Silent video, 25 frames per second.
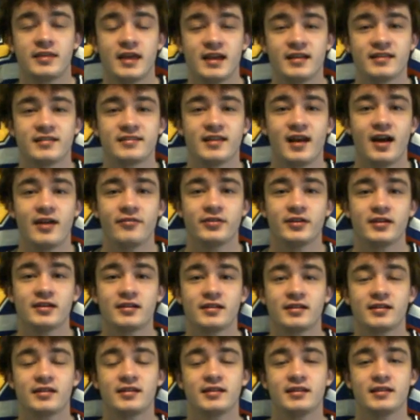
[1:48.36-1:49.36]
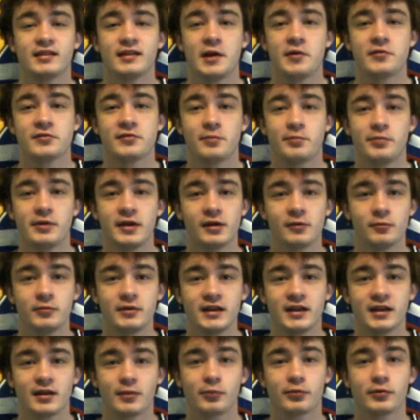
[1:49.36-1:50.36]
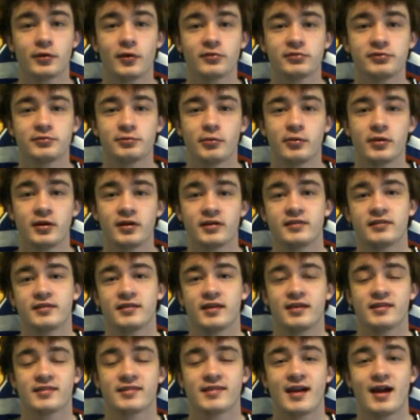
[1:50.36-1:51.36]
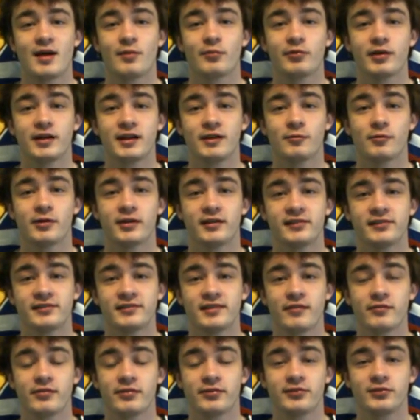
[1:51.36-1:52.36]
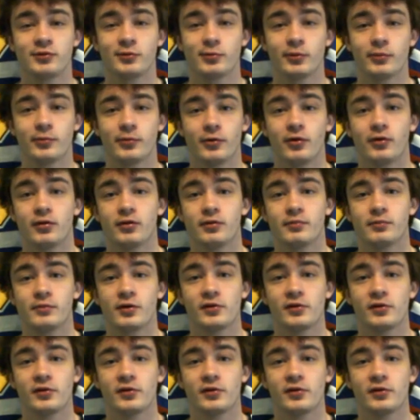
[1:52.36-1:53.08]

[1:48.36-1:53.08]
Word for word: Thanks, Saba. It was a big week in pro sports as Tom Brady won his seventh Super Bowl,